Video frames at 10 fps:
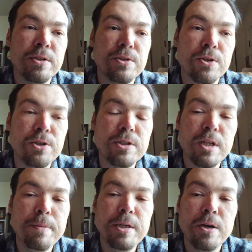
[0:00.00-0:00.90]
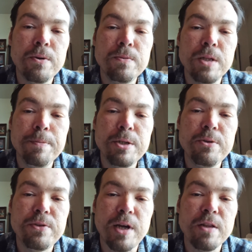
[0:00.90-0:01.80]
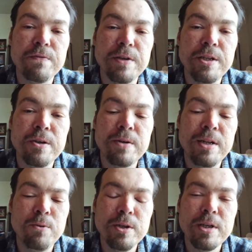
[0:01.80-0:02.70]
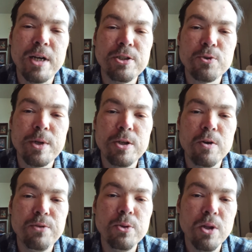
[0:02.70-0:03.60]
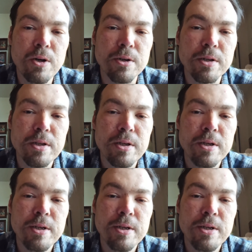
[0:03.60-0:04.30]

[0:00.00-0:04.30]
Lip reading: So just let me know. Let me know what you thought of the video. And really, I just want to know if you learned.